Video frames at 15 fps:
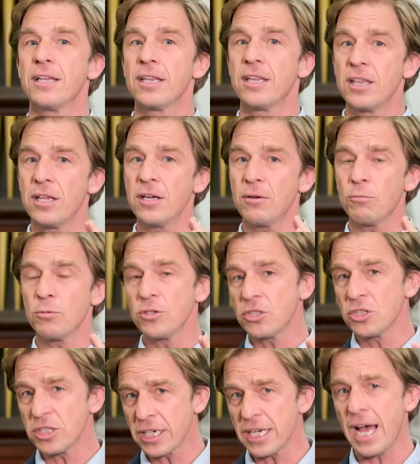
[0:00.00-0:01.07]
that
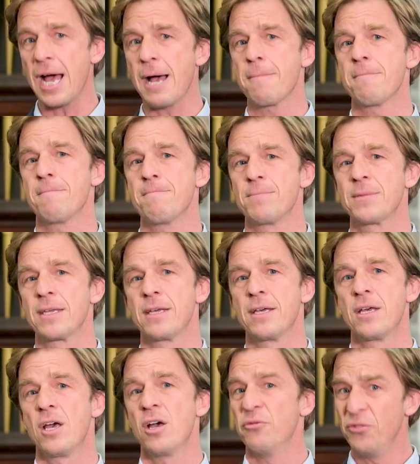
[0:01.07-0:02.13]
was to come.
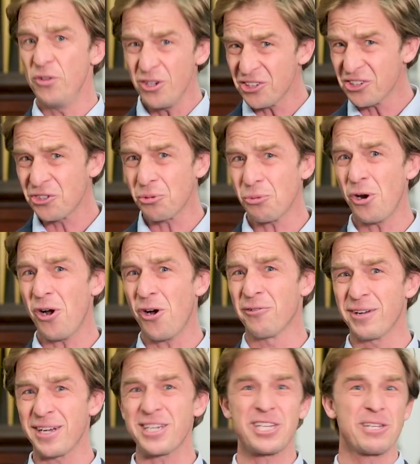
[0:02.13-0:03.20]
Verse
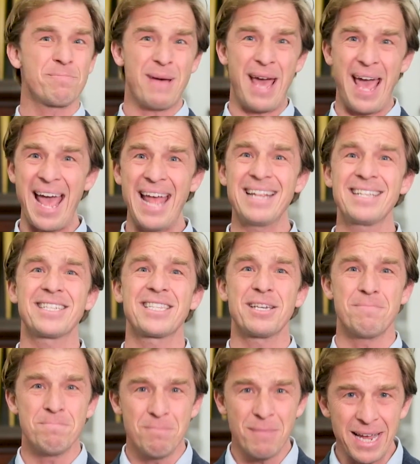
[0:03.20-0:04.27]
12 expands
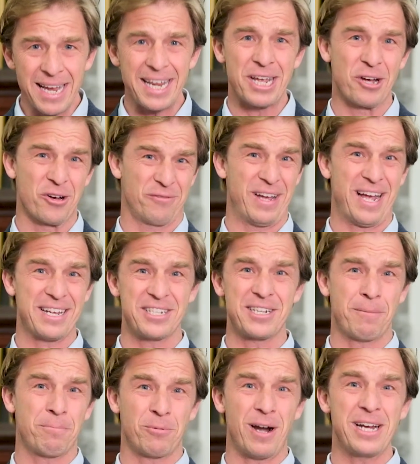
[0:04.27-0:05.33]
the meaning of our
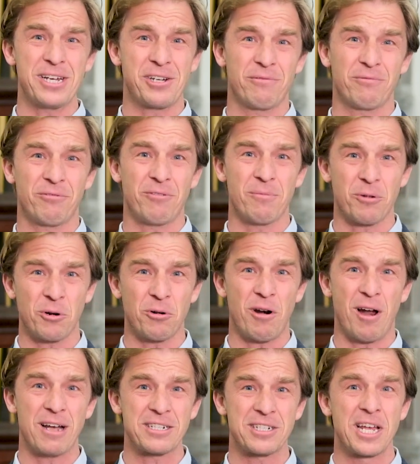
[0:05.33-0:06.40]
separation from
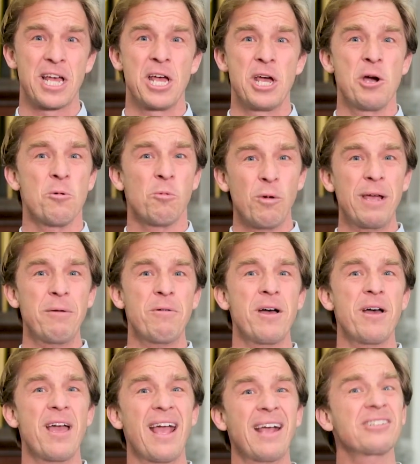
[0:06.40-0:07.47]
Christ. We
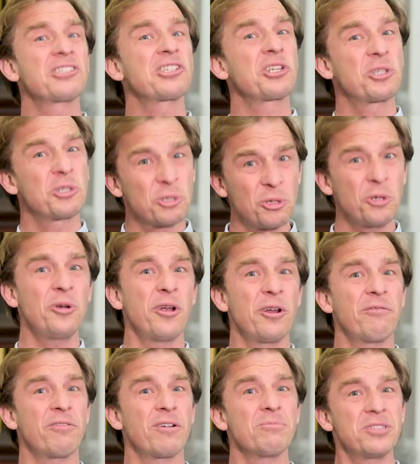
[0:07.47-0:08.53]
were
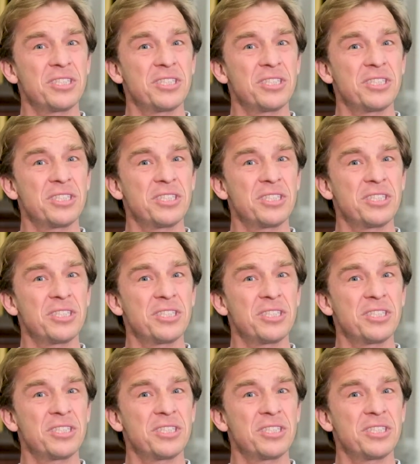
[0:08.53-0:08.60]
excluded from